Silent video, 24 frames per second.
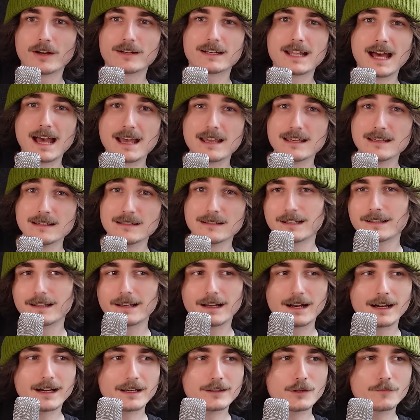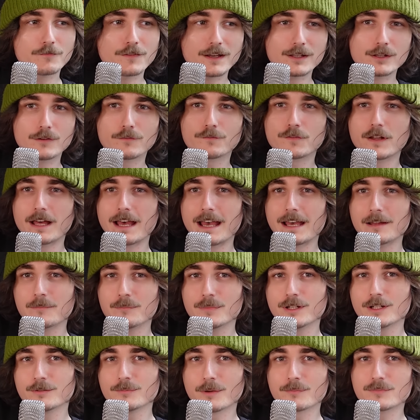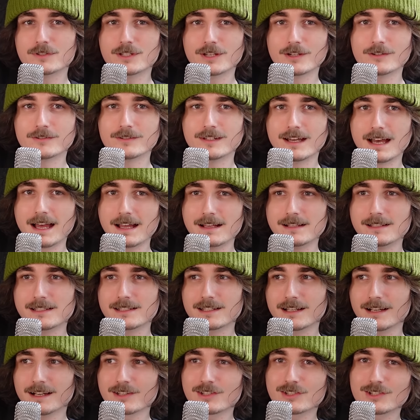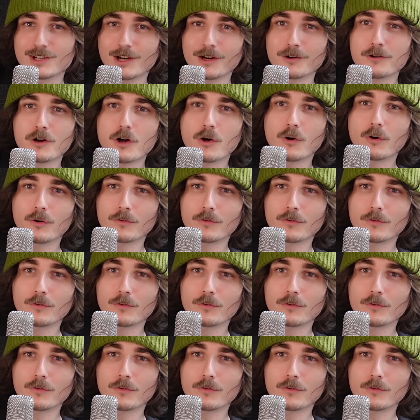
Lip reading: per day. And they hired the venue for at minimum 2 days, so